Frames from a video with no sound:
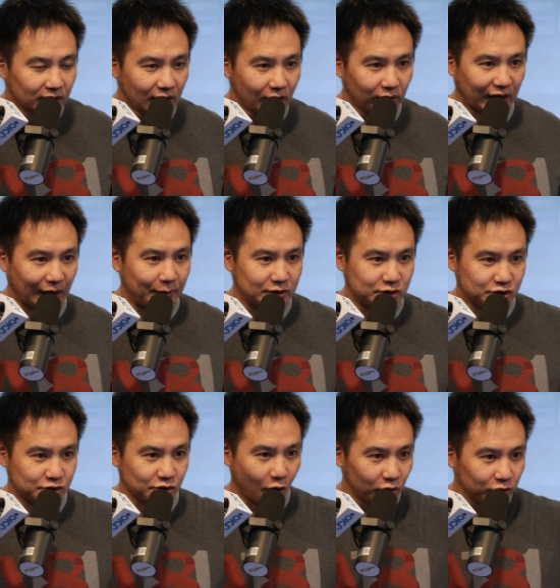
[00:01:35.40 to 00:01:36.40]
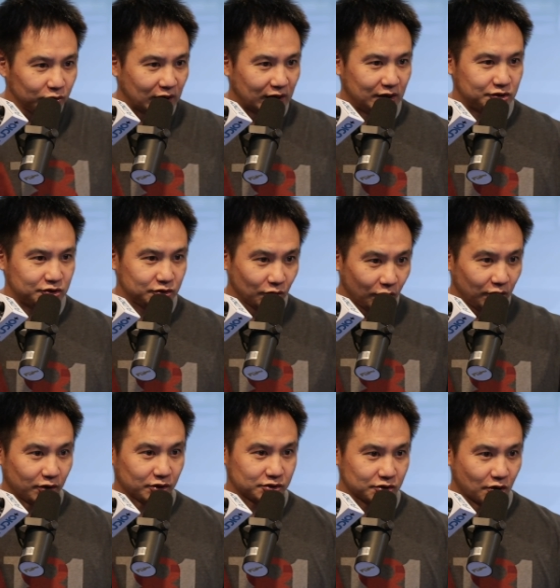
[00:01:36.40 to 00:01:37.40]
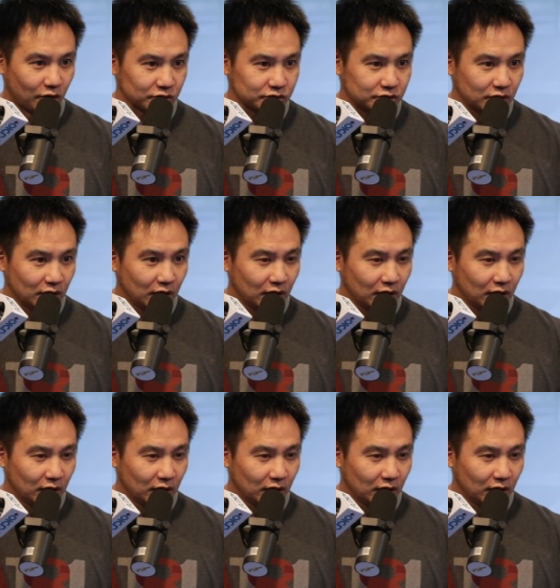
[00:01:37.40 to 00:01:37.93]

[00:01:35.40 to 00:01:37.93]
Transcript: They will come and show you that they stole your socks,